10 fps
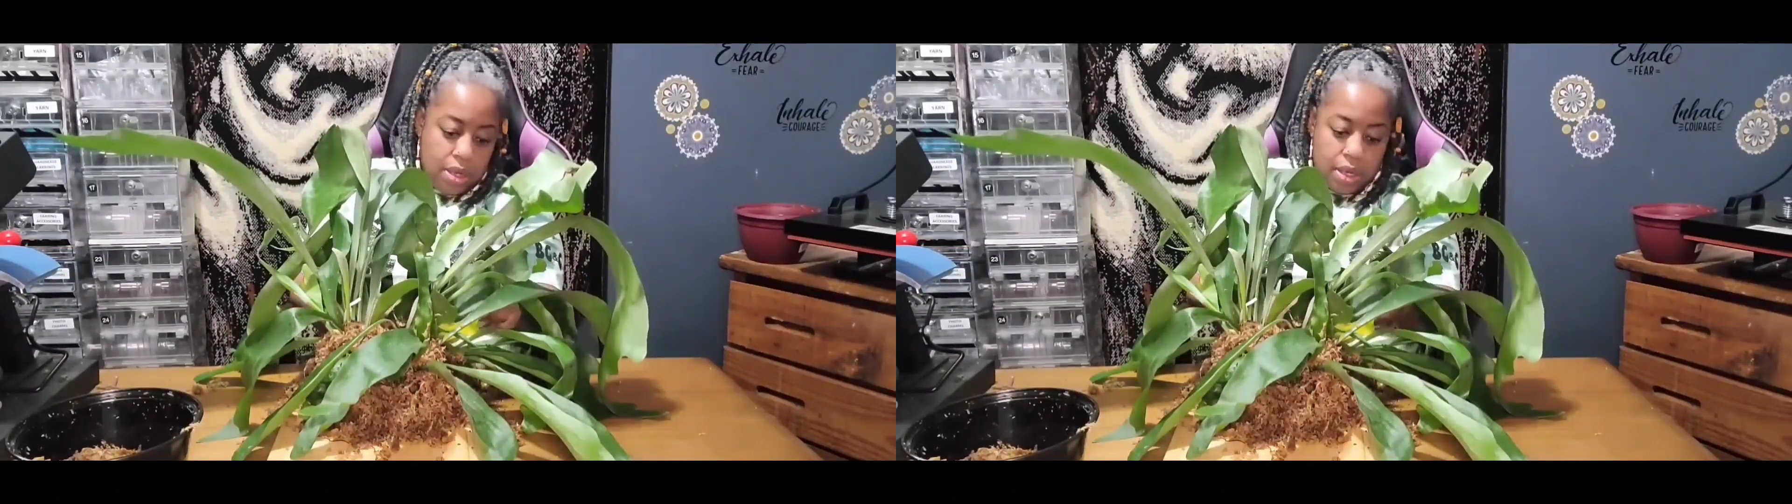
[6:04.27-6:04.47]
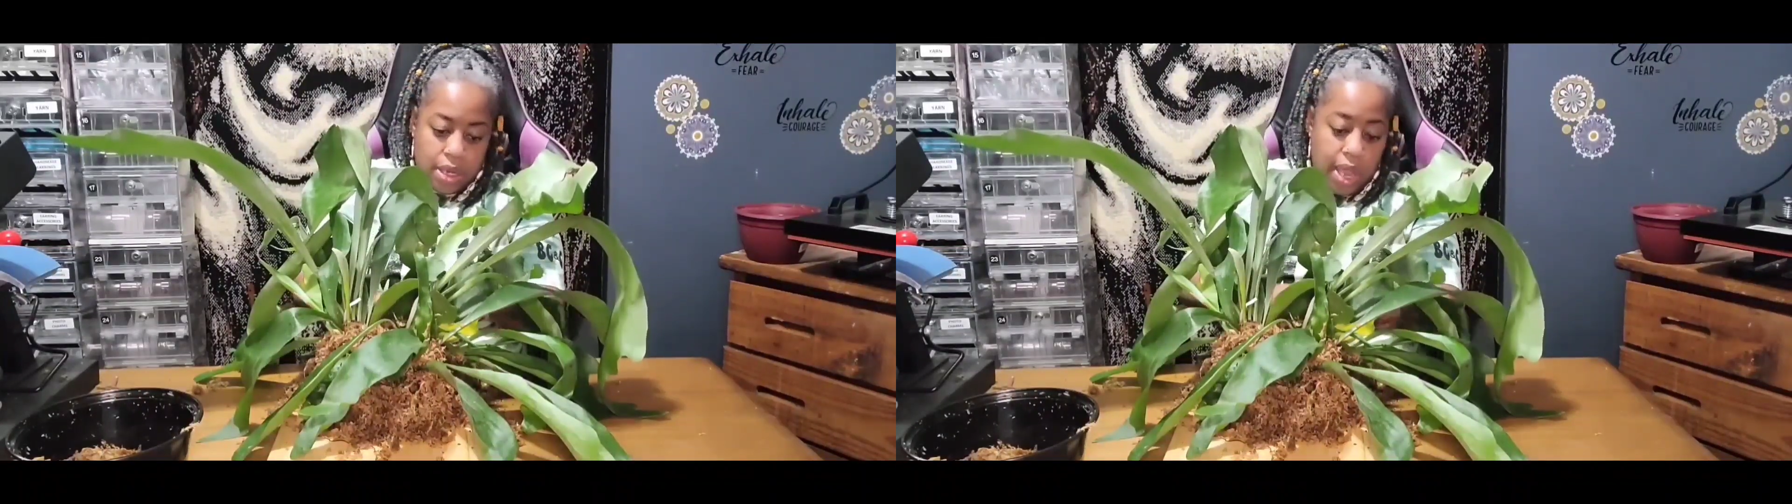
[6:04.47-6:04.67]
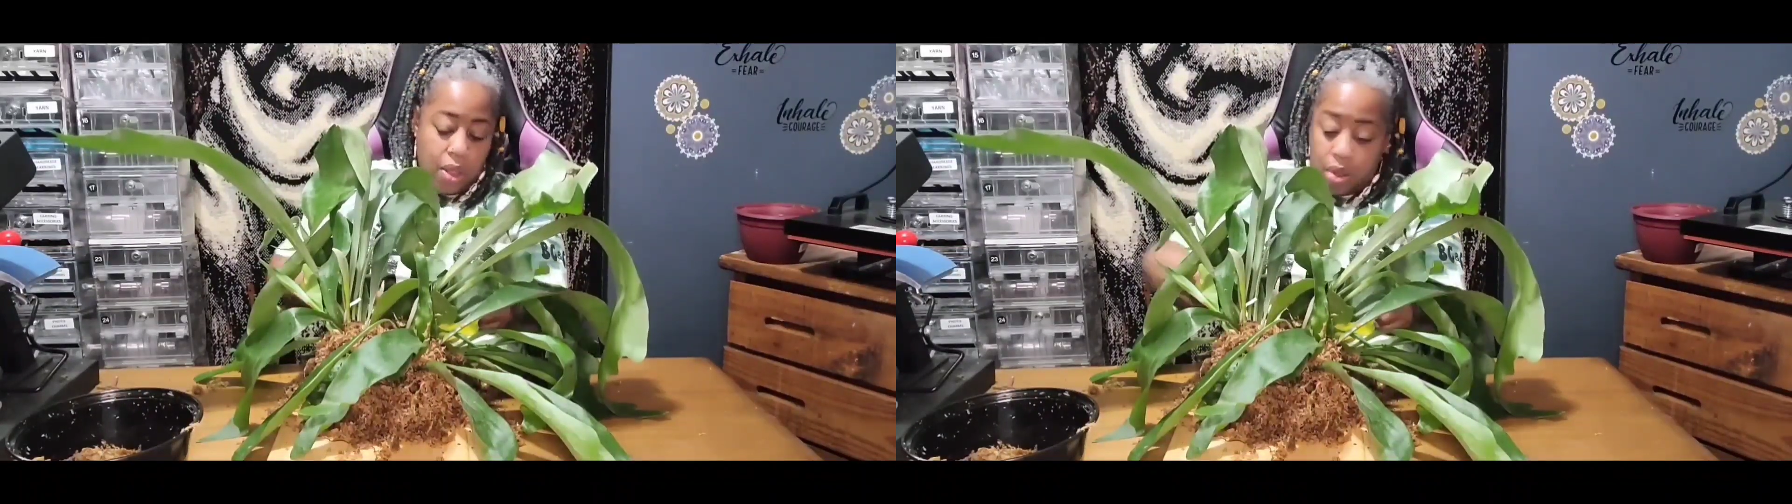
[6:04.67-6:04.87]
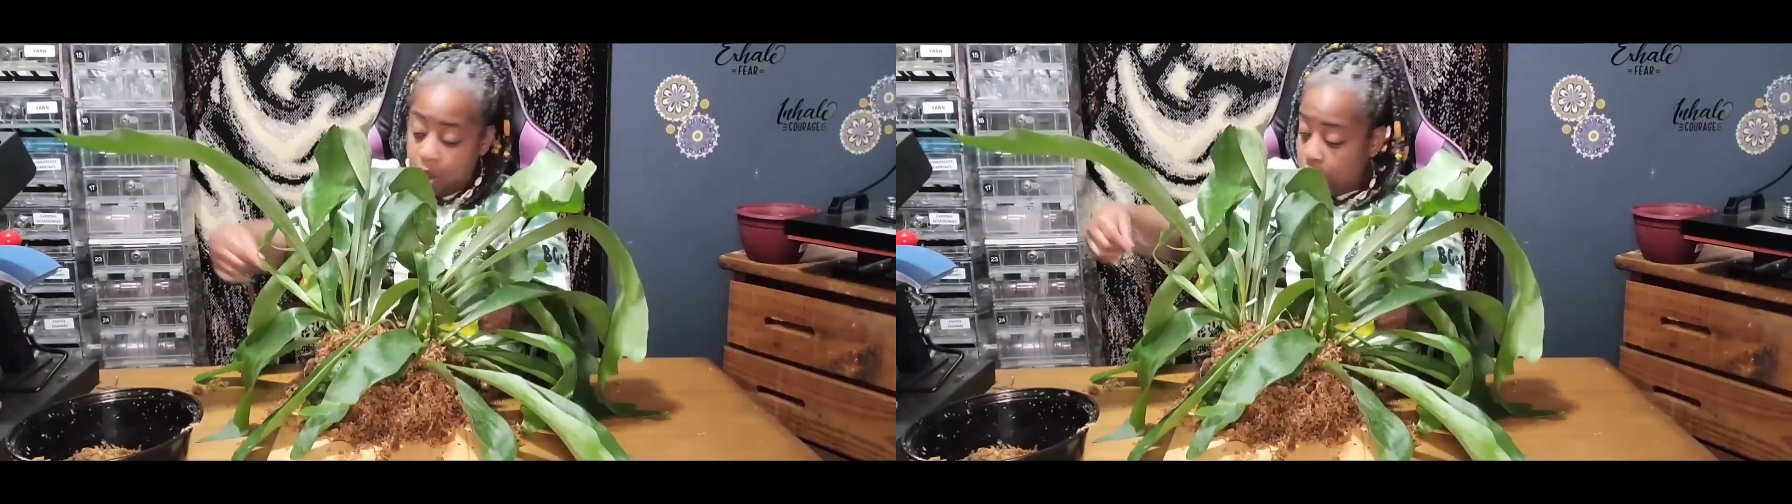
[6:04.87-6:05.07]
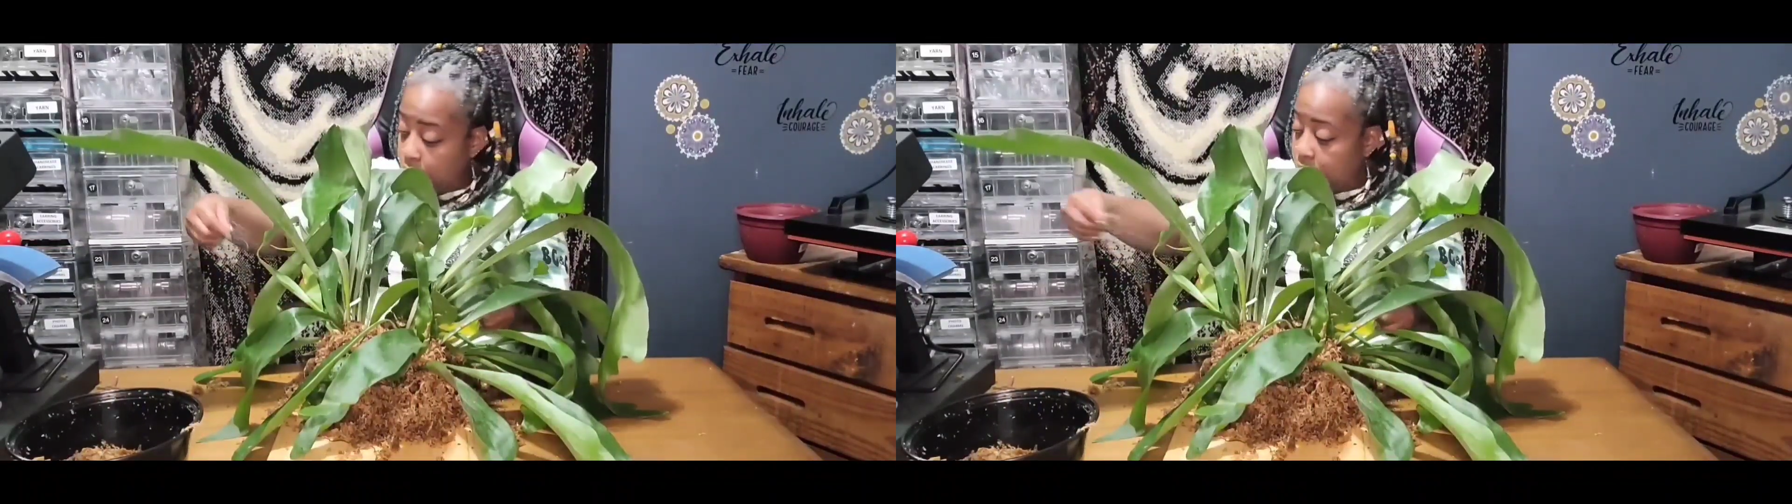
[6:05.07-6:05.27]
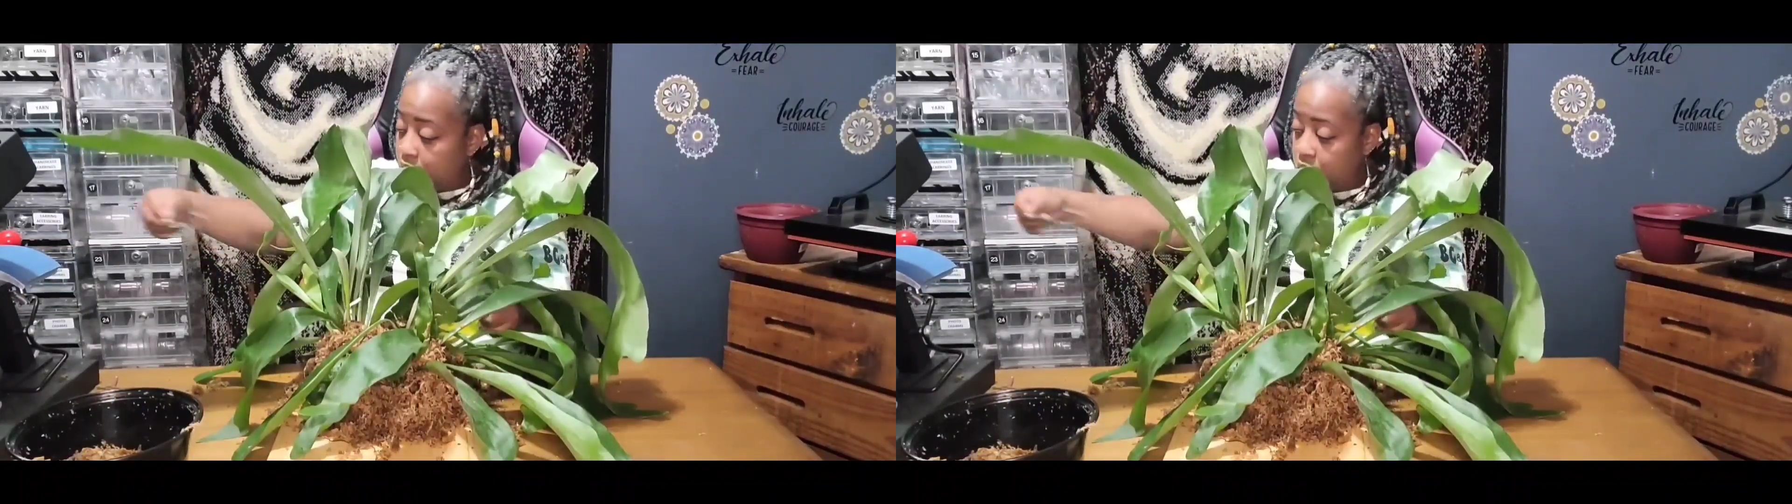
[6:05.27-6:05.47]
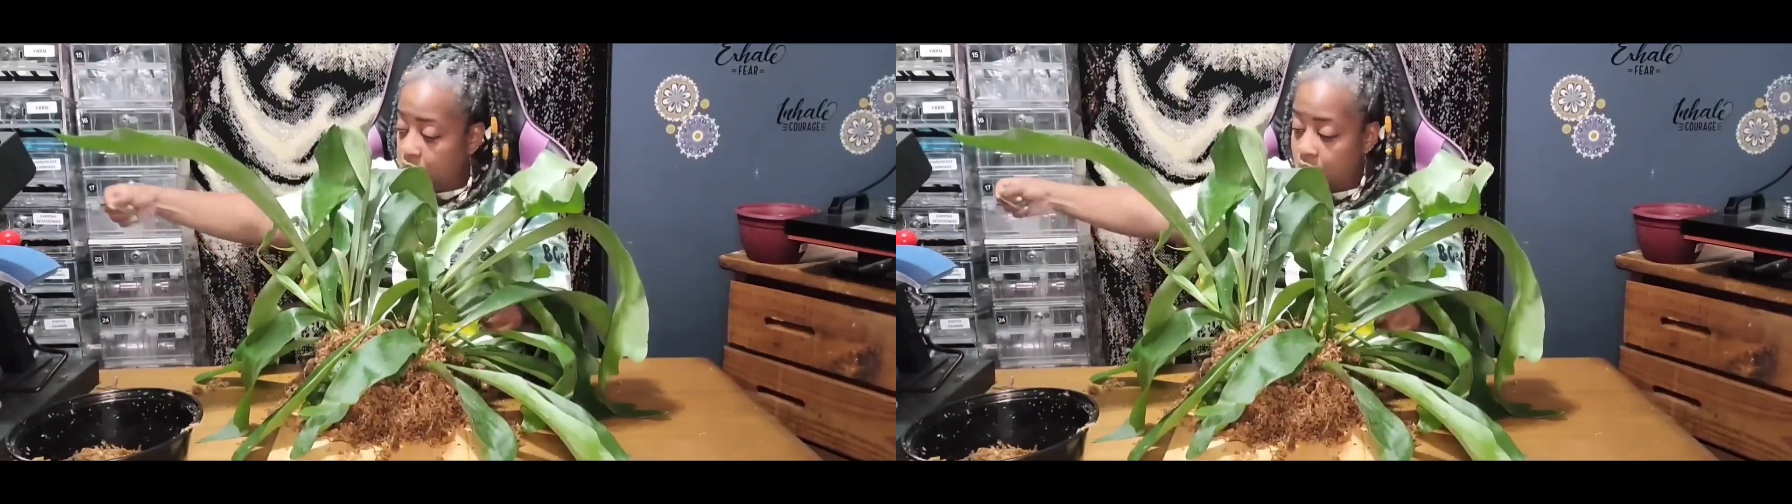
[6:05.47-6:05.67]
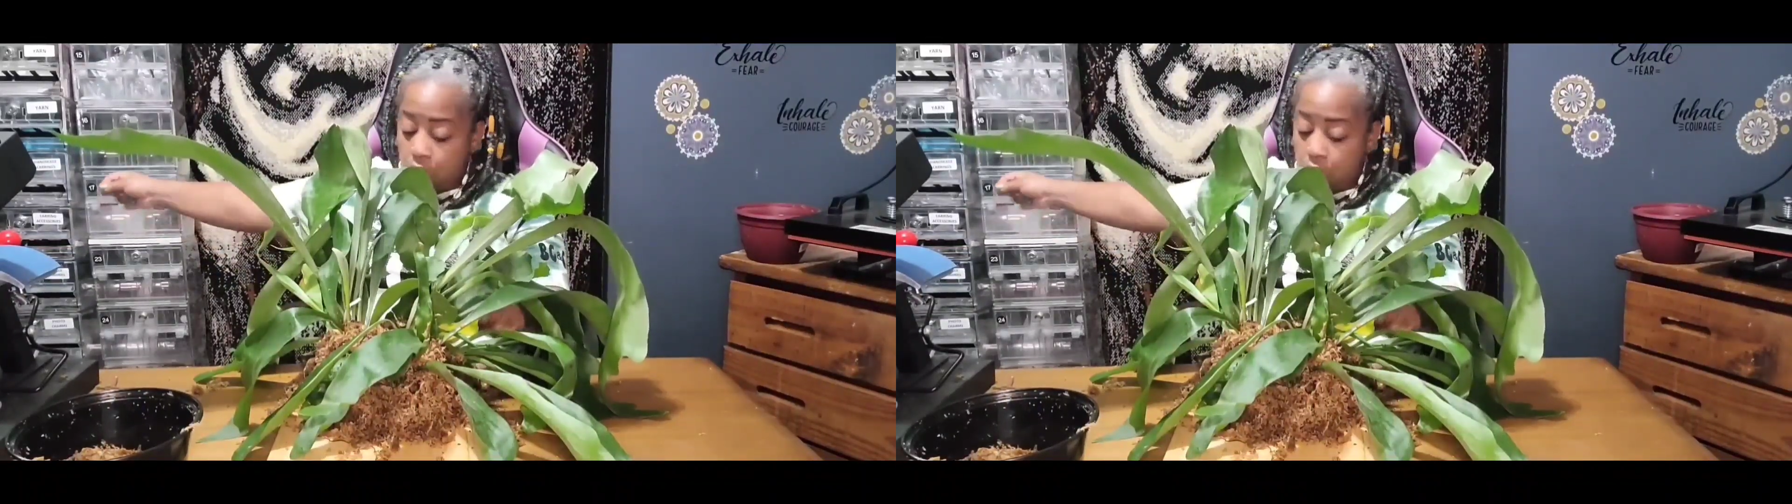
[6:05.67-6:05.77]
Now I'm going to go